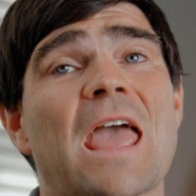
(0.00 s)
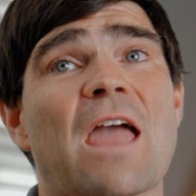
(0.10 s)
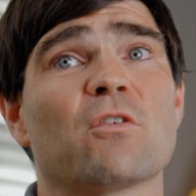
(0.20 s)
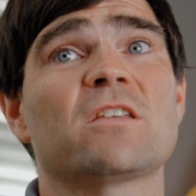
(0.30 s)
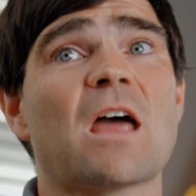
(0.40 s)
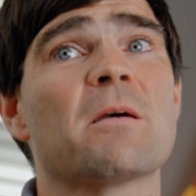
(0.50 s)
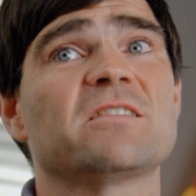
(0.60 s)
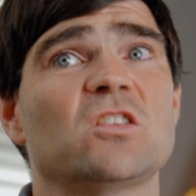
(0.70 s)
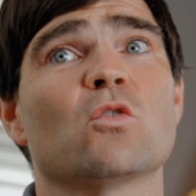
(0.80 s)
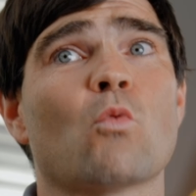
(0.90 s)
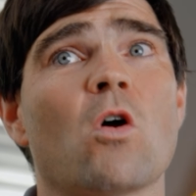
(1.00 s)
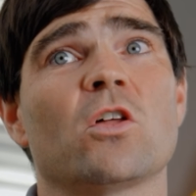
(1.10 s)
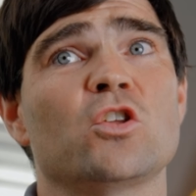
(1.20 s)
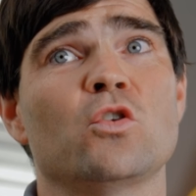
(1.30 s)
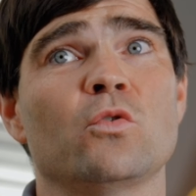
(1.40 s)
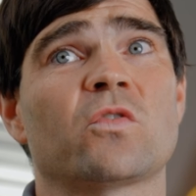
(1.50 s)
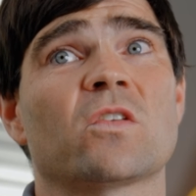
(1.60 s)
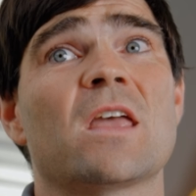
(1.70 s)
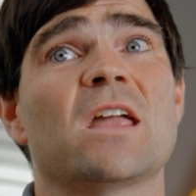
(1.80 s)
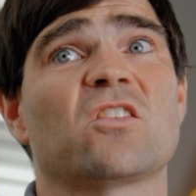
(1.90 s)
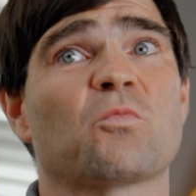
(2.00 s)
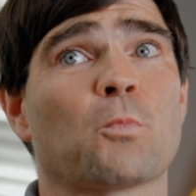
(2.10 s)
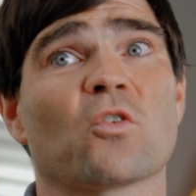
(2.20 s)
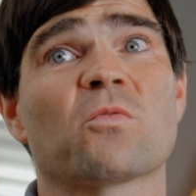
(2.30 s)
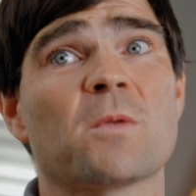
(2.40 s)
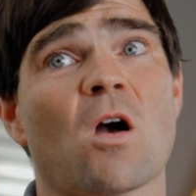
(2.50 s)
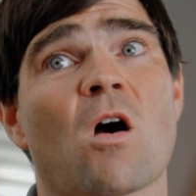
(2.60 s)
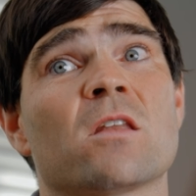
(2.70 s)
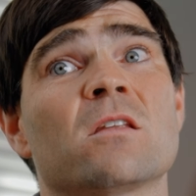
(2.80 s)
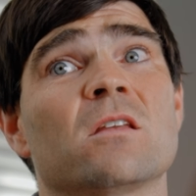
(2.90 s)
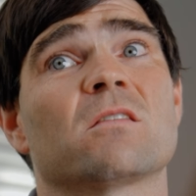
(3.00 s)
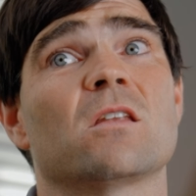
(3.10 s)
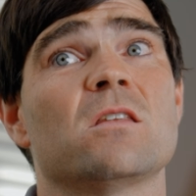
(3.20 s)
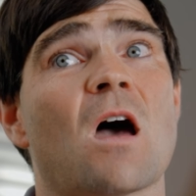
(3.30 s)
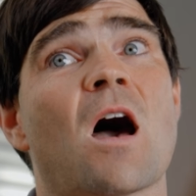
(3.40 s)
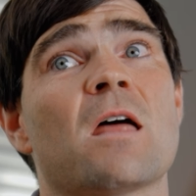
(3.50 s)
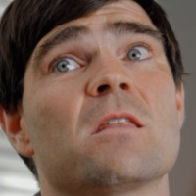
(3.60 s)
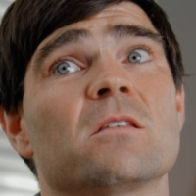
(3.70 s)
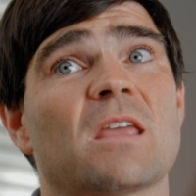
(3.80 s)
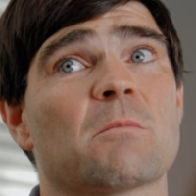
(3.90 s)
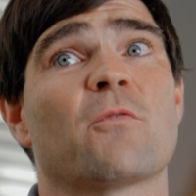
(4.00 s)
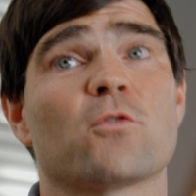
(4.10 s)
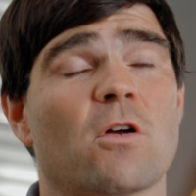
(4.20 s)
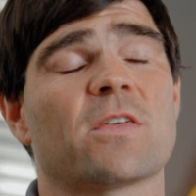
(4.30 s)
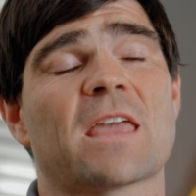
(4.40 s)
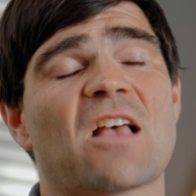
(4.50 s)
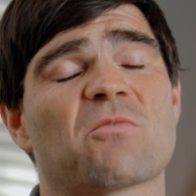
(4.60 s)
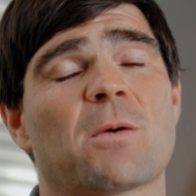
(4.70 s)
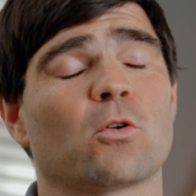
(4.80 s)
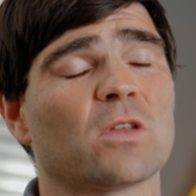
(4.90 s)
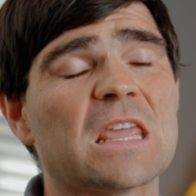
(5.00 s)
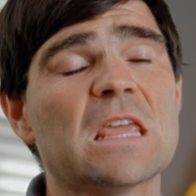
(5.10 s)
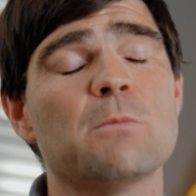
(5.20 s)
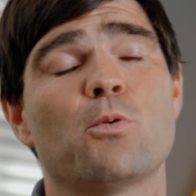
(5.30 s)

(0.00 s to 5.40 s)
Every time I see the wall in use, it spurs me on to not take my foot off the gas pedal, to keep